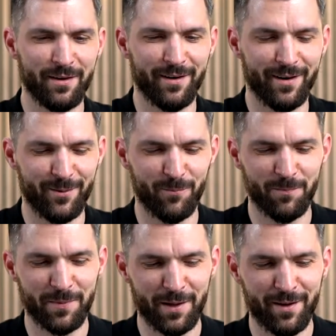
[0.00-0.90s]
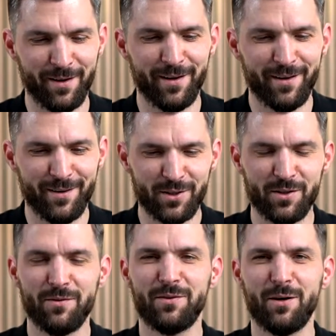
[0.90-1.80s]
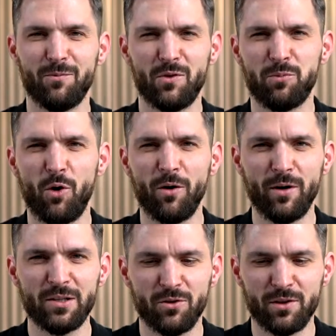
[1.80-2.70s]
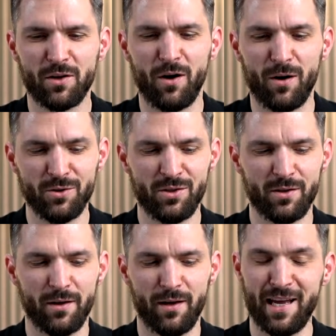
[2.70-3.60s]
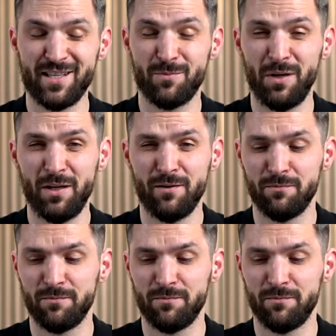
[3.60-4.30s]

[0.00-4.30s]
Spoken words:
Um, the progress on the cards has been